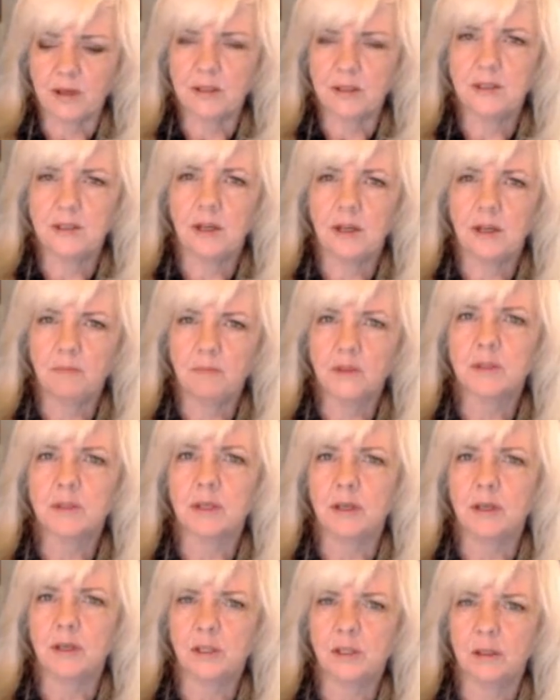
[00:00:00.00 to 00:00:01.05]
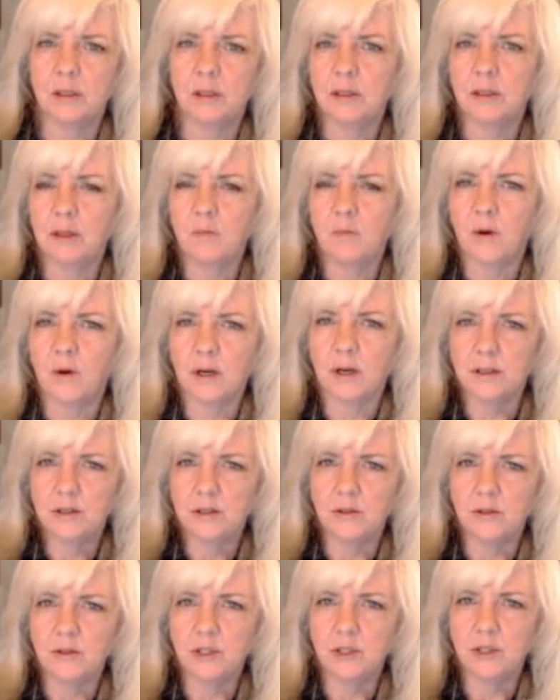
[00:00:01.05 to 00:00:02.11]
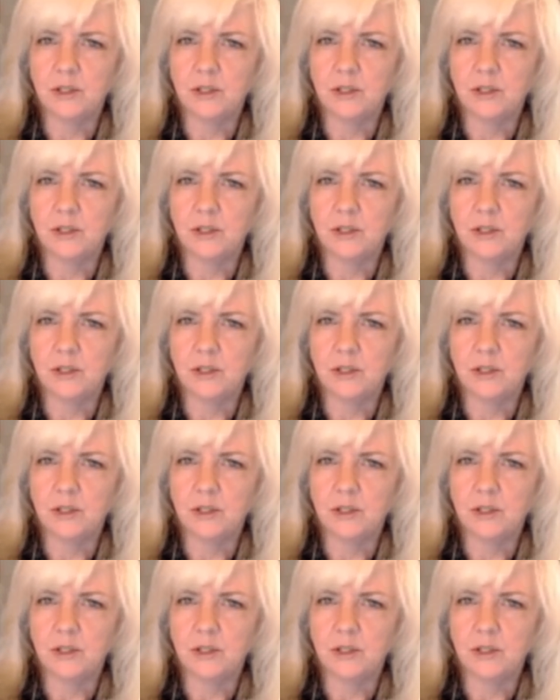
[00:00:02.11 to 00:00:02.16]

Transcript: destabilization that they wanted to